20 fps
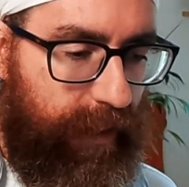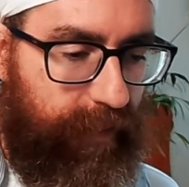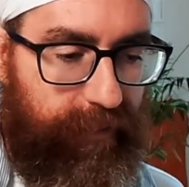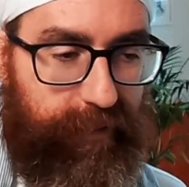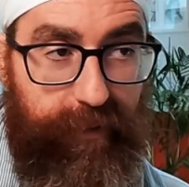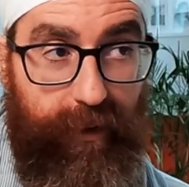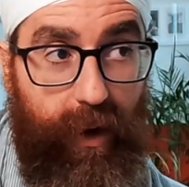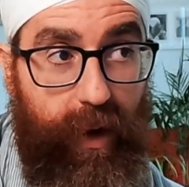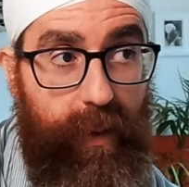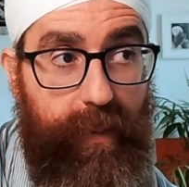
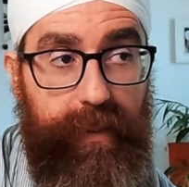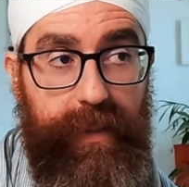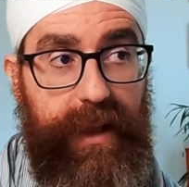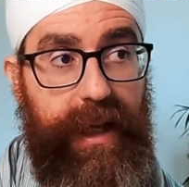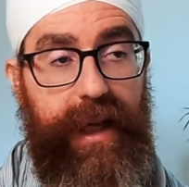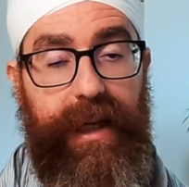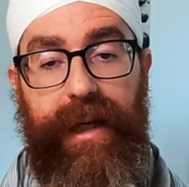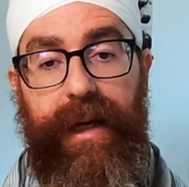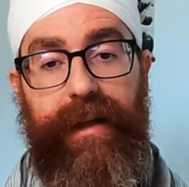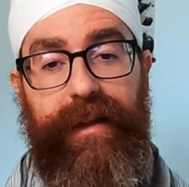From
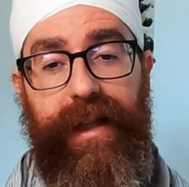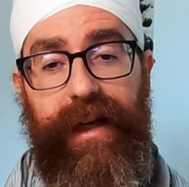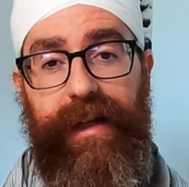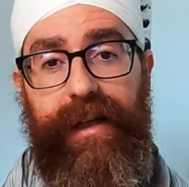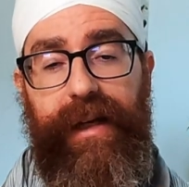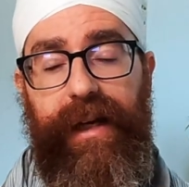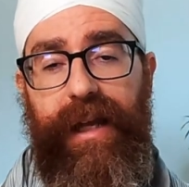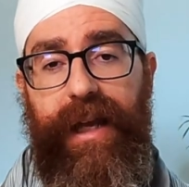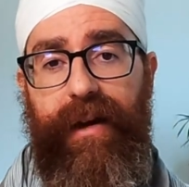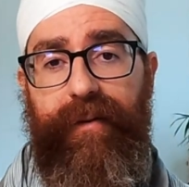the Kirtan
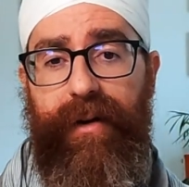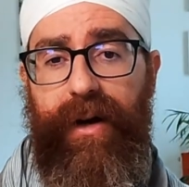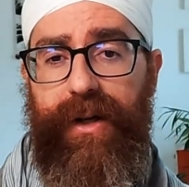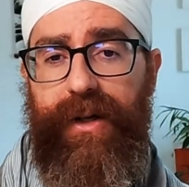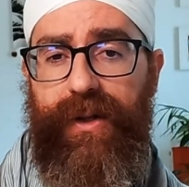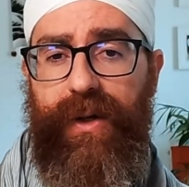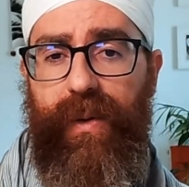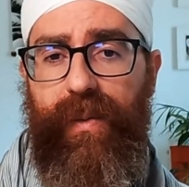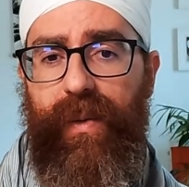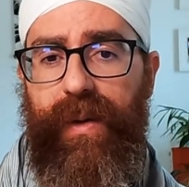Kriya
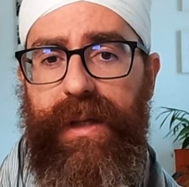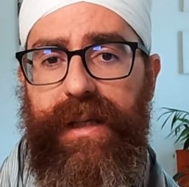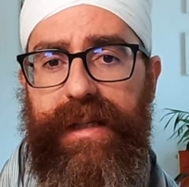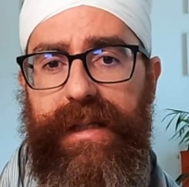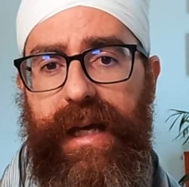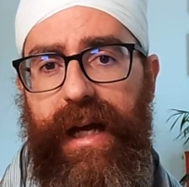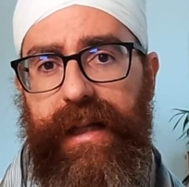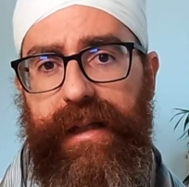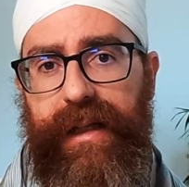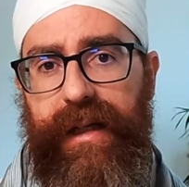version with
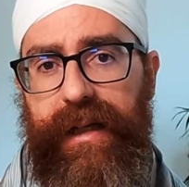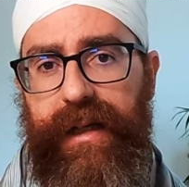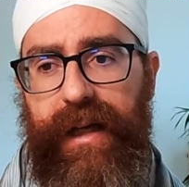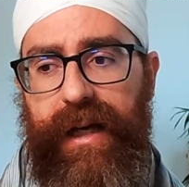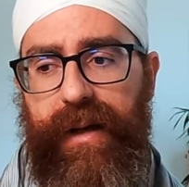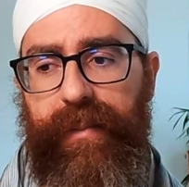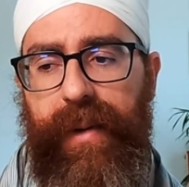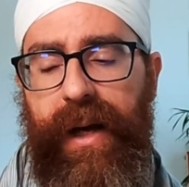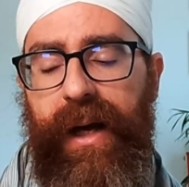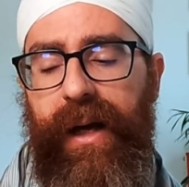Sat
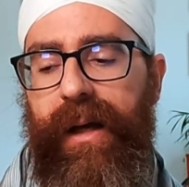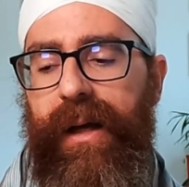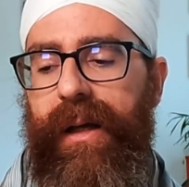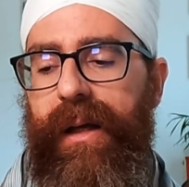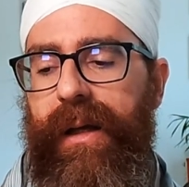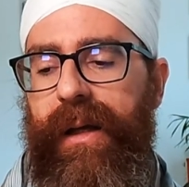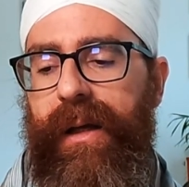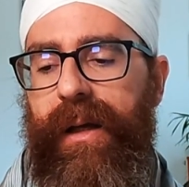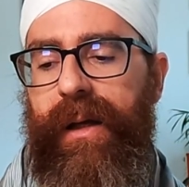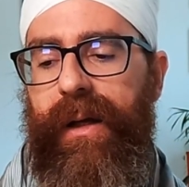Naam
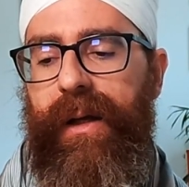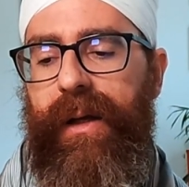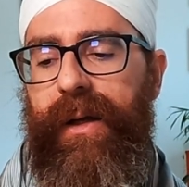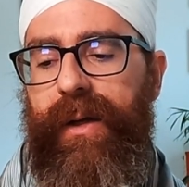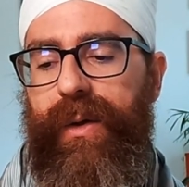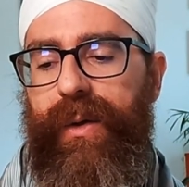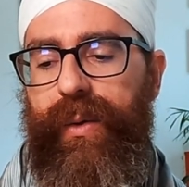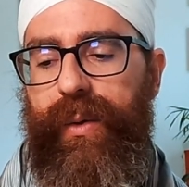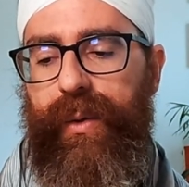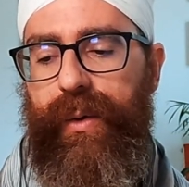
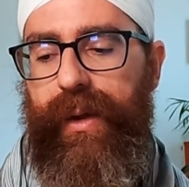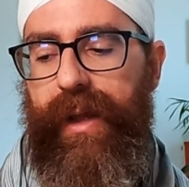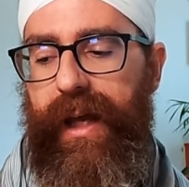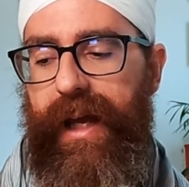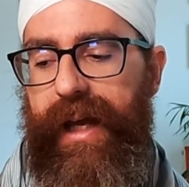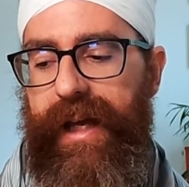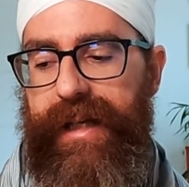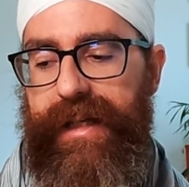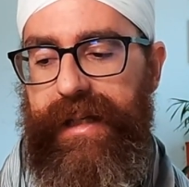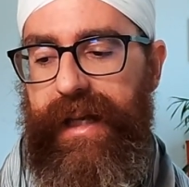to
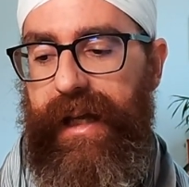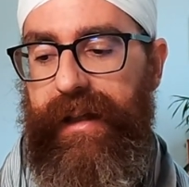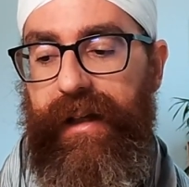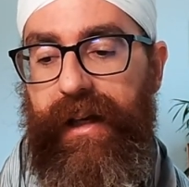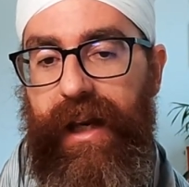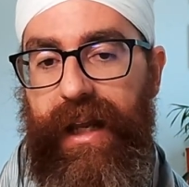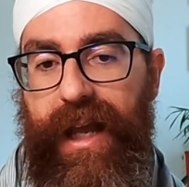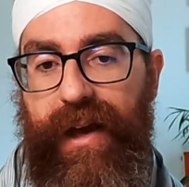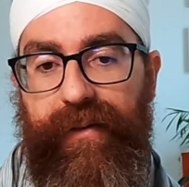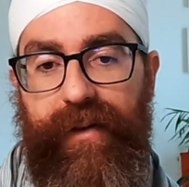the Sat
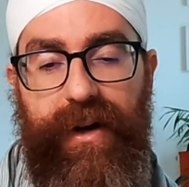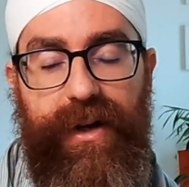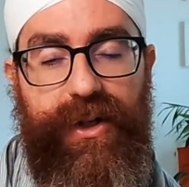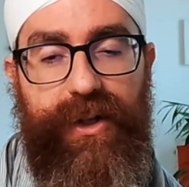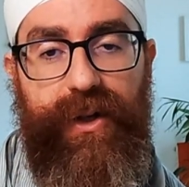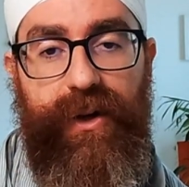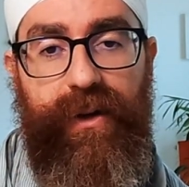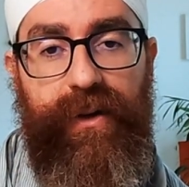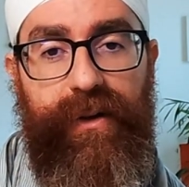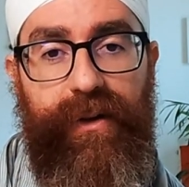Kriya
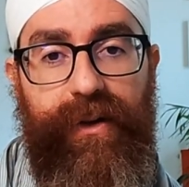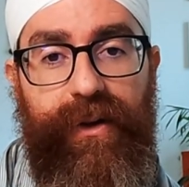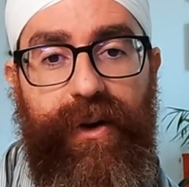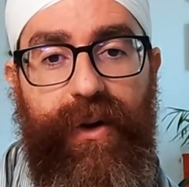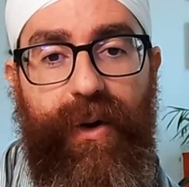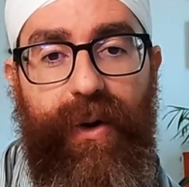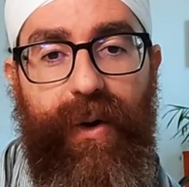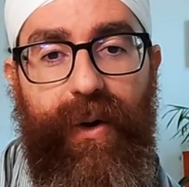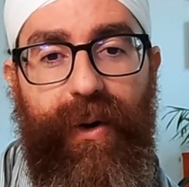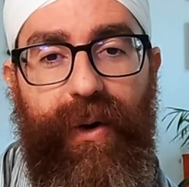version
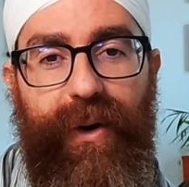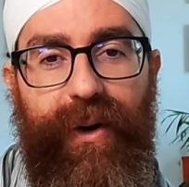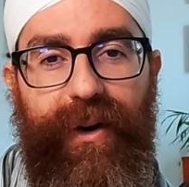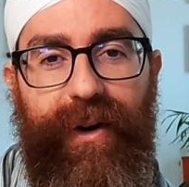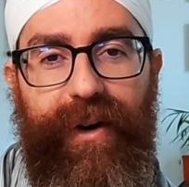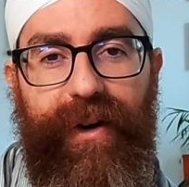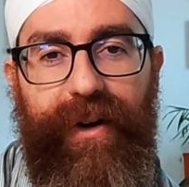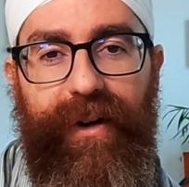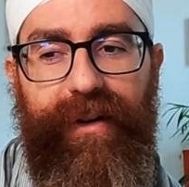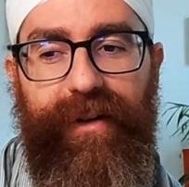
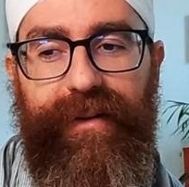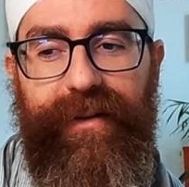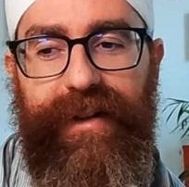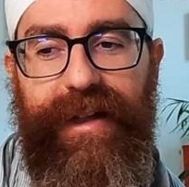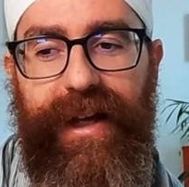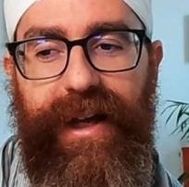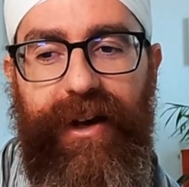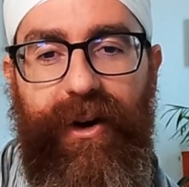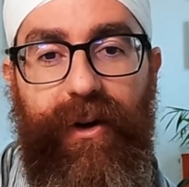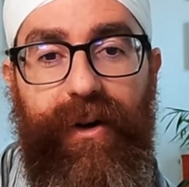or
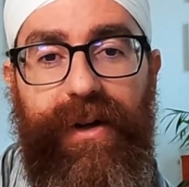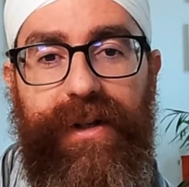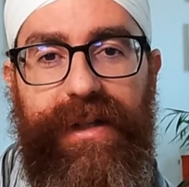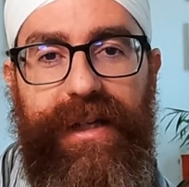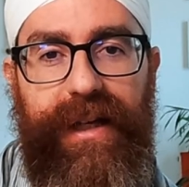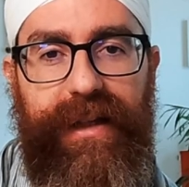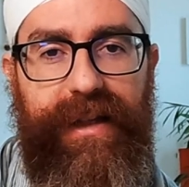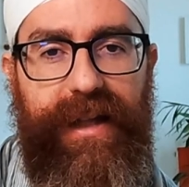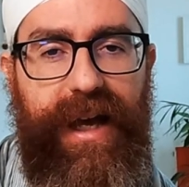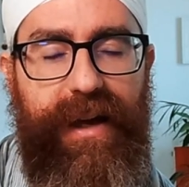the long
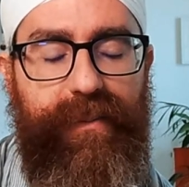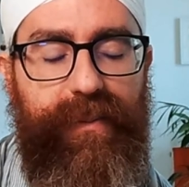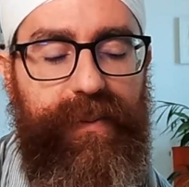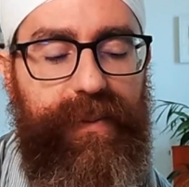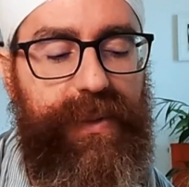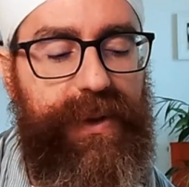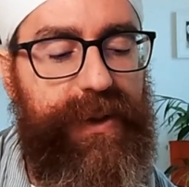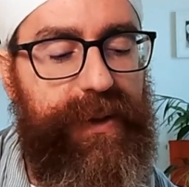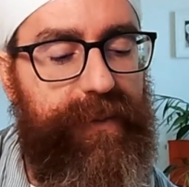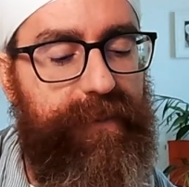Sat
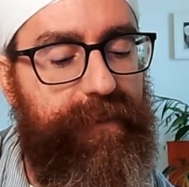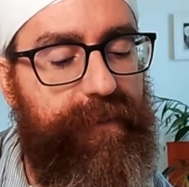Naams.